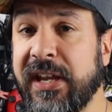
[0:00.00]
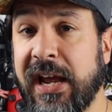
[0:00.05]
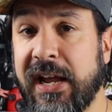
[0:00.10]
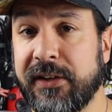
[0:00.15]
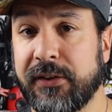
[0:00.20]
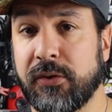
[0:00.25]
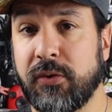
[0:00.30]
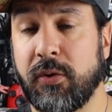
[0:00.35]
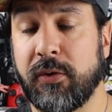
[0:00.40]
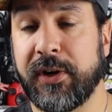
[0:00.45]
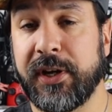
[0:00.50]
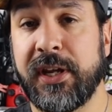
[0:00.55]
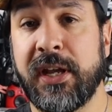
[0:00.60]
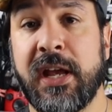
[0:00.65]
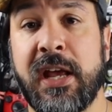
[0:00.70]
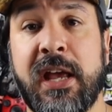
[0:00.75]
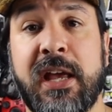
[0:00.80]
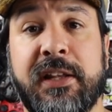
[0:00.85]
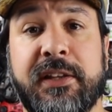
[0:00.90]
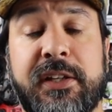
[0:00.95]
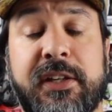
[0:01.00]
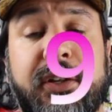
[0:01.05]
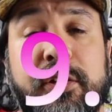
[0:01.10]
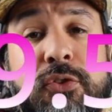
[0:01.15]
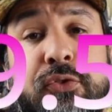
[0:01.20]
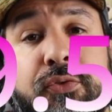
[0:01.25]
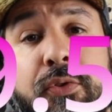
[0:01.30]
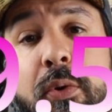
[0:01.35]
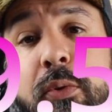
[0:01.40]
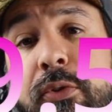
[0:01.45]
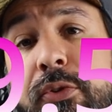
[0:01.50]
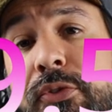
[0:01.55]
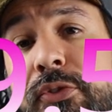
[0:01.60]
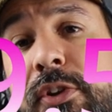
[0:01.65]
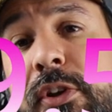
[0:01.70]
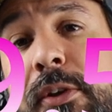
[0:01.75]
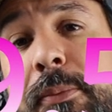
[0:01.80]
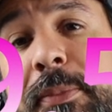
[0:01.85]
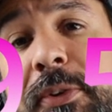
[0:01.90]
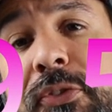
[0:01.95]
category, the controller is
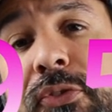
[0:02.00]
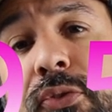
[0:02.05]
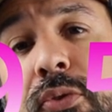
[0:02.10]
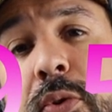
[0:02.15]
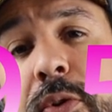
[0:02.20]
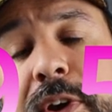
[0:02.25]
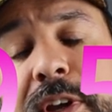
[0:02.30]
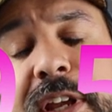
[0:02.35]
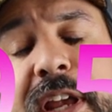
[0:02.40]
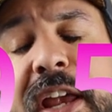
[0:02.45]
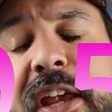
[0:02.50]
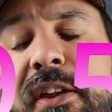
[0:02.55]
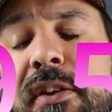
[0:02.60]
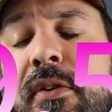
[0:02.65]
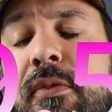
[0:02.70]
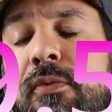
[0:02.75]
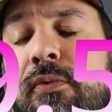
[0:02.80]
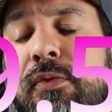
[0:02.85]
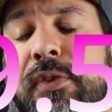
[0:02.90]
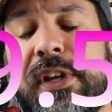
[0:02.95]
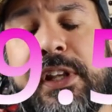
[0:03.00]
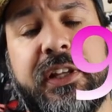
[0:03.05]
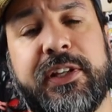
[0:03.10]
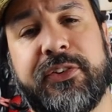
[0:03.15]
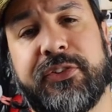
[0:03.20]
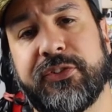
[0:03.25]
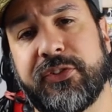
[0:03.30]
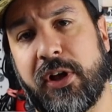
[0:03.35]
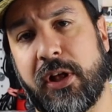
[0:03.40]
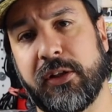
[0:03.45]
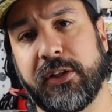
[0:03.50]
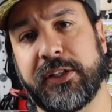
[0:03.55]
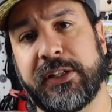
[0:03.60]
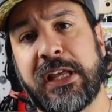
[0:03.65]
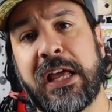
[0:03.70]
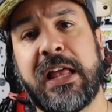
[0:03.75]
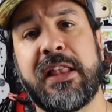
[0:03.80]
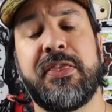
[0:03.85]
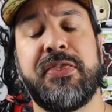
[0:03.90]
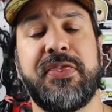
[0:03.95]
going to be scoring a really
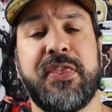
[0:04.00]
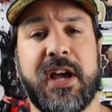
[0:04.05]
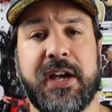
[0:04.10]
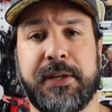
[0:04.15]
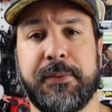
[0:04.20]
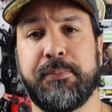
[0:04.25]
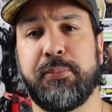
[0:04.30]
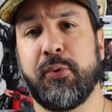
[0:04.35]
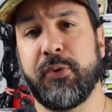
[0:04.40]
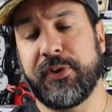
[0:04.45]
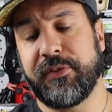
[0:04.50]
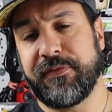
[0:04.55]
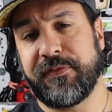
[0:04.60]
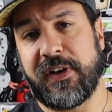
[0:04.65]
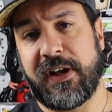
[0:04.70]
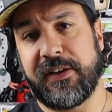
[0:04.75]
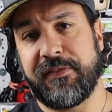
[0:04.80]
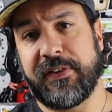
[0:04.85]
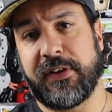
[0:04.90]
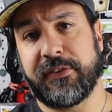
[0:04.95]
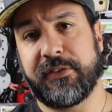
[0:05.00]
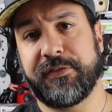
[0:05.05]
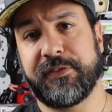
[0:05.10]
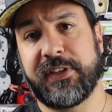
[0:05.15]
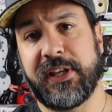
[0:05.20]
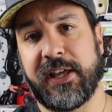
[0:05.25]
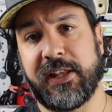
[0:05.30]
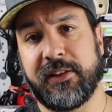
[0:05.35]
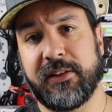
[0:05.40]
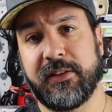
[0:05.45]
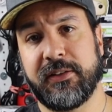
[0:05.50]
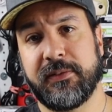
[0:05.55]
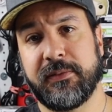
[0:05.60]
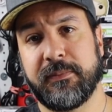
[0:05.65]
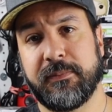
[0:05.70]
solid nine point five out of ten.